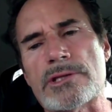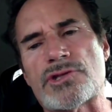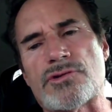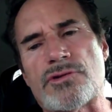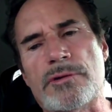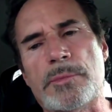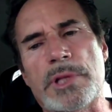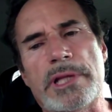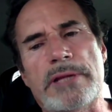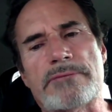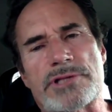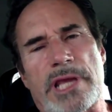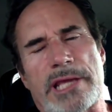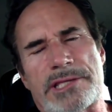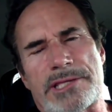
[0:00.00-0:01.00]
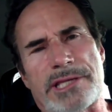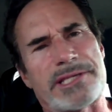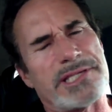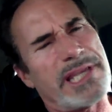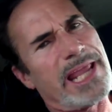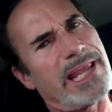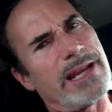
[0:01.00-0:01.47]
as true believers has to
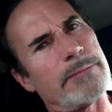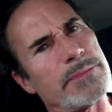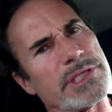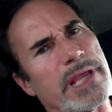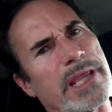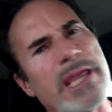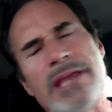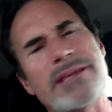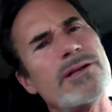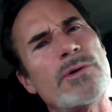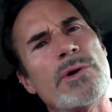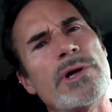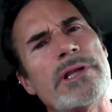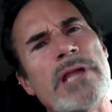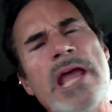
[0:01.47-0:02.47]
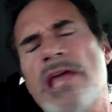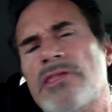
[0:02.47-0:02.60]
stand up and say, you know what?